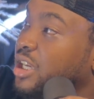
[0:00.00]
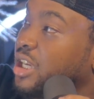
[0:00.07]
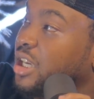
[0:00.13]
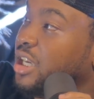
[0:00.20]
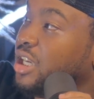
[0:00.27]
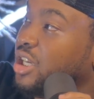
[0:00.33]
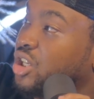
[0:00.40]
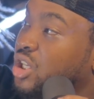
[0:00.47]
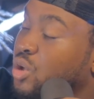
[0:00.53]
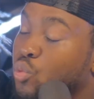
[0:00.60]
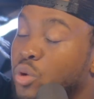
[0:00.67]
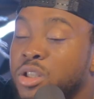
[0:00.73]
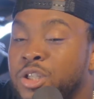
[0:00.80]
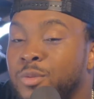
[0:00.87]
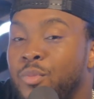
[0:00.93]
she
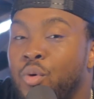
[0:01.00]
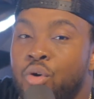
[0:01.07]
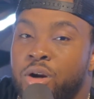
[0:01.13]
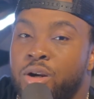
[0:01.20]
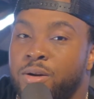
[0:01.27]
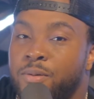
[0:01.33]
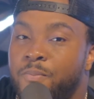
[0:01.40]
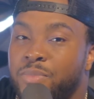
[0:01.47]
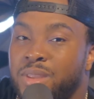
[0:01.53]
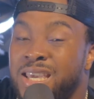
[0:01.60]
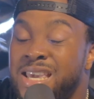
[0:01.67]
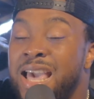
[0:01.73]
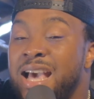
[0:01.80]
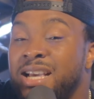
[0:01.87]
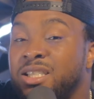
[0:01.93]
wants more, he
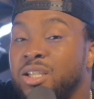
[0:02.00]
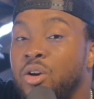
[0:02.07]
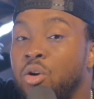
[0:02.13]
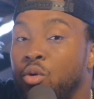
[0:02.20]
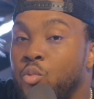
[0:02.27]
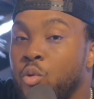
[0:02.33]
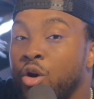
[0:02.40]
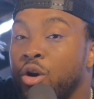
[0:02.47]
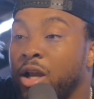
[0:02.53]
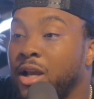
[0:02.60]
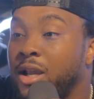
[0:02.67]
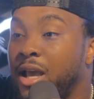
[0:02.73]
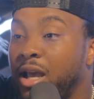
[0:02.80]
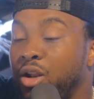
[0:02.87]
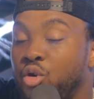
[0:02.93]
has to go work
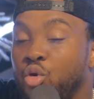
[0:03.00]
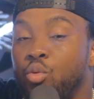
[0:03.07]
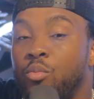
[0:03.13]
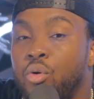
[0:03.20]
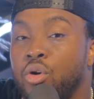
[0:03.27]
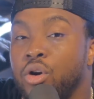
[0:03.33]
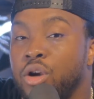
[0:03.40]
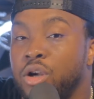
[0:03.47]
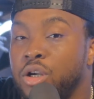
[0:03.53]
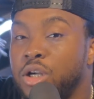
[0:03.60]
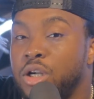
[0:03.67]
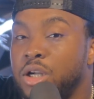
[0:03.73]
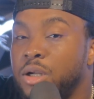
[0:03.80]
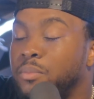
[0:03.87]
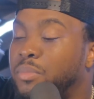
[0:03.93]
and do more,
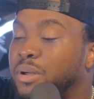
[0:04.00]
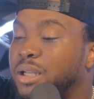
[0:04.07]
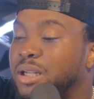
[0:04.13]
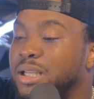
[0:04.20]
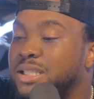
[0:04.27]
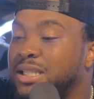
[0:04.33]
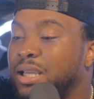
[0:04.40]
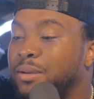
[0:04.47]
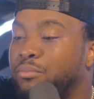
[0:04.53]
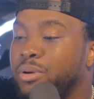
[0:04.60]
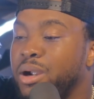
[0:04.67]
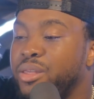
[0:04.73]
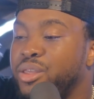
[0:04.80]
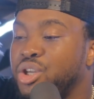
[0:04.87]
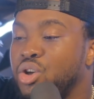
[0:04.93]
but in the same
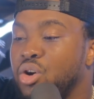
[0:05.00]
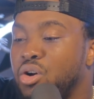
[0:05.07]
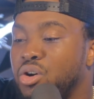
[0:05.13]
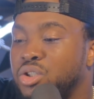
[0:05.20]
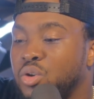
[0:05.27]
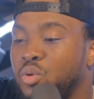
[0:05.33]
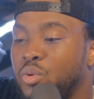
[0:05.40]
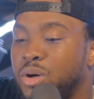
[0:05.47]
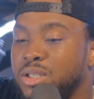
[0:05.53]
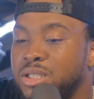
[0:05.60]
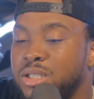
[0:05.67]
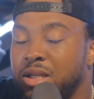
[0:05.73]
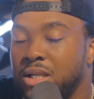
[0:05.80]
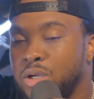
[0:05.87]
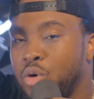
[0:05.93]
breath, she also wants
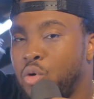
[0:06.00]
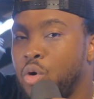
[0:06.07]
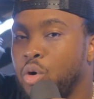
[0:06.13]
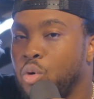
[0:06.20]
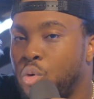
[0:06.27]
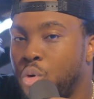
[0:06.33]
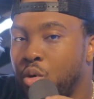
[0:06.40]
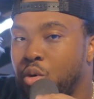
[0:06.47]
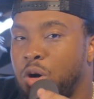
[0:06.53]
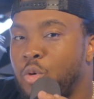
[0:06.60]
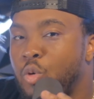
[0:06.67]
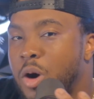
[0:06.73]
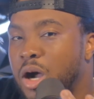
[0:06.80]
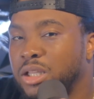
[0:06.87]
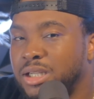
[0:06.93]
quote unquote
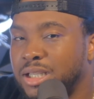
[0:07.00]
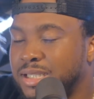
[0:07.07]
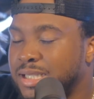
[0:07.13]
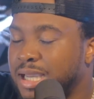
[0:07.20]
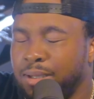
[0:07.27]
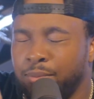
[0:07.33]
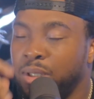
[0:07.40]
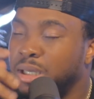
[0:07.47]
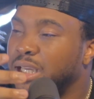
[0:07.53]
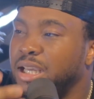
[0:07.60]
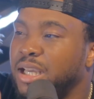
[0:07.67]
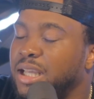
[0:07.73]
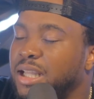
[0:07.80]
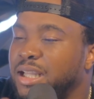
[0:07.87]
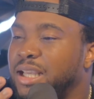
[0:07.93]
quality time.
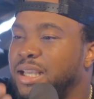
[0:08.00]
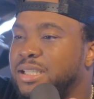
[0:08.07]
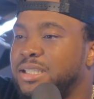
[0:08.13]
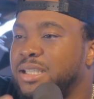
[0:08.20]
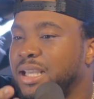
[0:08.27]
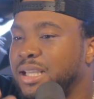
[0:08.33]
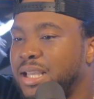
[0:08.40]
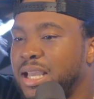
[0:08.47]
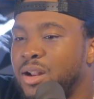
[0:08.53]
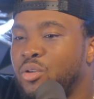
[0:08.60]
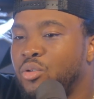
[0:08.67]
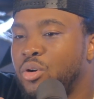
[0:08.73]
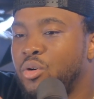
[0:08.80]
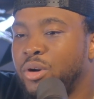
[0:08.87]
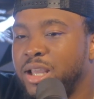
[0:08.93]
They don't
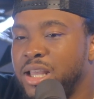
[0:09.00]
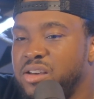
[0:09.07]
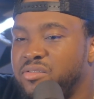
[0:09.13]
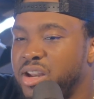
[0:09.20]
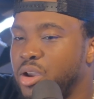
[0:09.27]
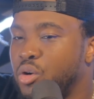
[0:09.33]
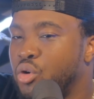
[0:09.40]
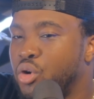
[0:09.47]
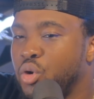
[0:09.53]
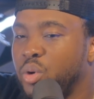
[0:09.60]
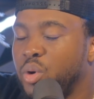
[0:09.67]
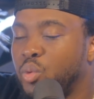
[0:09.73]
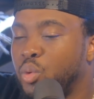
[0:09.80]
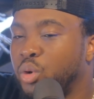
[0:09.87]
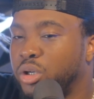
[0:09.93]
go together, they oil and
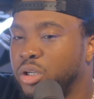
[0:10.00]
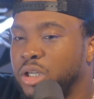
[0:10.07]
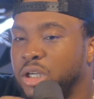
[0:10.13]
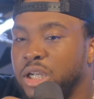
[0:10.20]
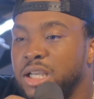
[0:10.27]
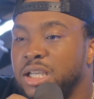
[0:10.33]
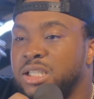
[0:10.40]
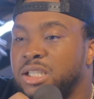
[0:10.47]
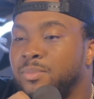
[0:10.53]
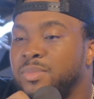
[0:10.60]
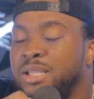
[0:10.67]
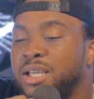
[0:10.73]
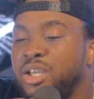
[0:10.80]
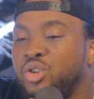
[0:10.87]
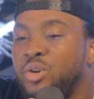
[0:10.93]
water. Some
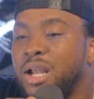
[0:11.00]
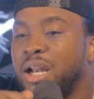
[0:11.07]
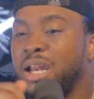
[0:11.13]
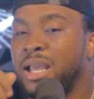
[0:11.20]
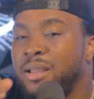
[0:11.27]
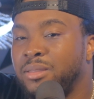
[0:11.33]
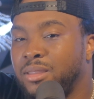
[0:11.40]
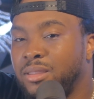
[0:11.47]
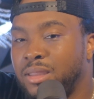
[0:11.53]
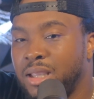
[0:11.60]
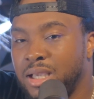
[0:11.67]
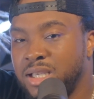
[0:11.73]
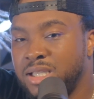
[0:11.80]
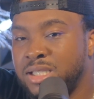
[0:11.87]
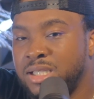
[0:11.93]
things you gotta let
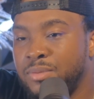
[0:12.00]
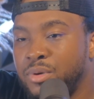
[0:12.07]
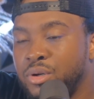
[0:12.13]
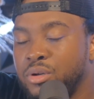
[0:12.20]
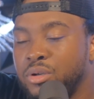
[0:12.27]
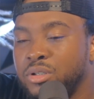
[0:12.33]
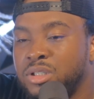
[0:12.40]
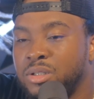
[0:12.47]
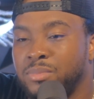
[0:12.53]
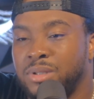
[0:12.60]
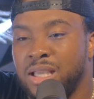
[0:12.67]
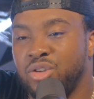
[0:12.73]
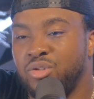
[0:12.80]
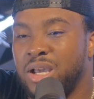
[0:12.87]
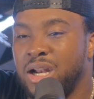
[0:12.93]
things simmer, some things
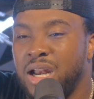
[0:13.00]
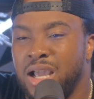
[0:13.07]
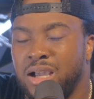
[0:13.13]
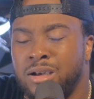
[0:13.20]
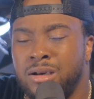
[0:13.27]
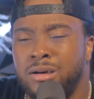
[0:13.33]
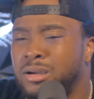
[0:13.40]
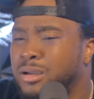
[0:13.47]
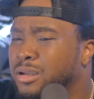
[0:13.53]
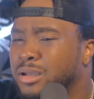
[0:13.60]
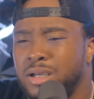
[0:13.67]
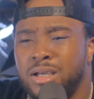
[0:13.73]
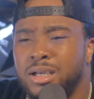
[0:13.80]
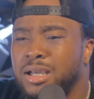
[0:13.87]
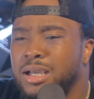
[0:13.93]
you gotta let cook,
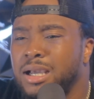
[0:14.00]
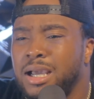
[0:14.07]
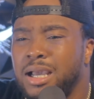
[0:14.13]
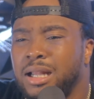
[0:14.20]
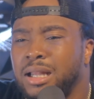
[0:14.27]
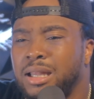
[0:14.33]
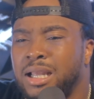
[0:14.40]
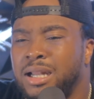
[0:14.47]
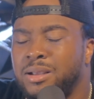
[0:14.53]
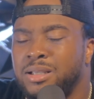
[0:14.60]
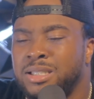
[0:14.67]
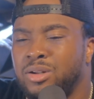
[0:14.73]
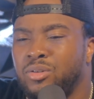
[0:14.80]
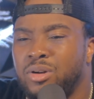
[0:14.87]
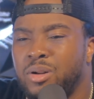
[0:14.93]
let it sit
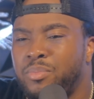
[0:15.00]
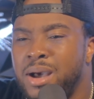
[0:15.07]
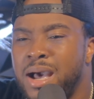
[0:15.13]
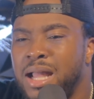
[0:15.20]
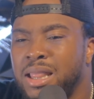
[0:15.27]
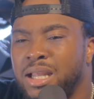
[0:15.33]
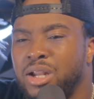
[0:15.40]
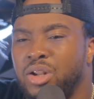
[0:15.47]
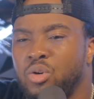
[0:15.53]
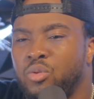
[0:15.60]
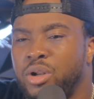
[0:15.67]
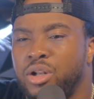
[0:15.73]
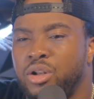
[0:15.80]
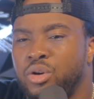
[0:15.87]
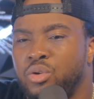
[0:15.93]
on the pot, let it do what
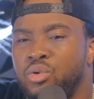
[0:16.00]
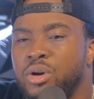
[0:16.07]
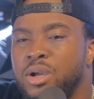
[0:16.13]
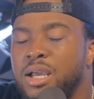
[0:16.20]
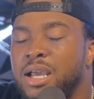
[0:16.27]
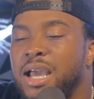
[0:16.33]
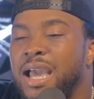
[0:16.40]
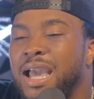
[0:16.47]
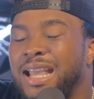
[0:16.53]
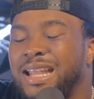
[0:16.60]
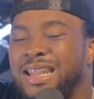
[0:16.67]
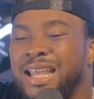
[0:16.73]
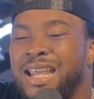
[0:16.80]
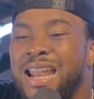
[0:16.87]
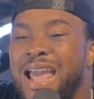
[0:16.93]
it do, and
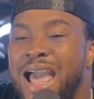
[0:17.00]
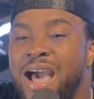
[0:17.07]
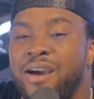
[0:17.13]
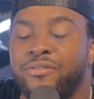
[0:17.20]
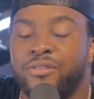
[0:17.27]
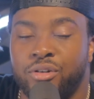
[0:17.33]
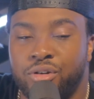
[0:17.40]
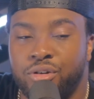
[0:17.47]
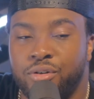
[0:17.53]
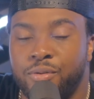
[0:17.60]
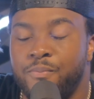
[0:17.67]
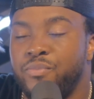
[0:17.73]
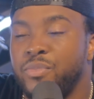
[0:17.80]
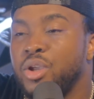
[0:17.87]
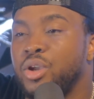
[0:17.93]
then after,
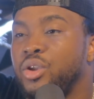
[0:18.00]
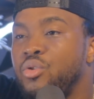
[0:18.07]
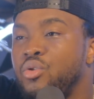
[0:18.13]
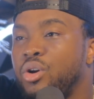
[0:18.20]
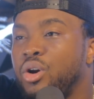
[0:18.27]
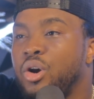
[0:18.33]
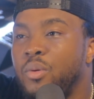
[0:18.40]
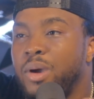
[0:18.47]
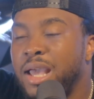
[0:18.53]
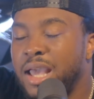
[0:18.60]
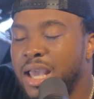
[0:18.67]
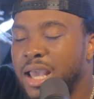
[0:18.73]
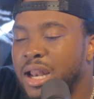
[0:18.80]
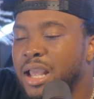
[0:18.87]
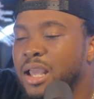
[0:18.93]
you can go
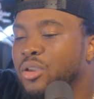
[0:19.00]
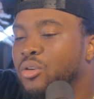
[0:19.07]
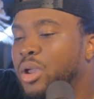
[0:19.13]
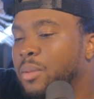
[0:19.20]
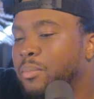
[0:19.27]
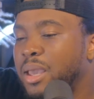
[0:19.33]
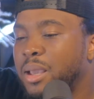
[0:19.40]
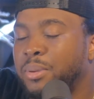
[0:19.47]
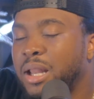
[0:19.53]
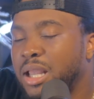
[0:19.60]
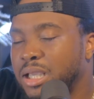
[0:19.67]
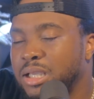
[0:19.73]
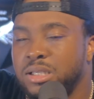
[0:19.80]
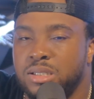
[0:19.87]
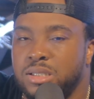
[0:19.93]
ahead and you can make
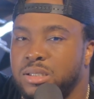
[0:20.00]
plays.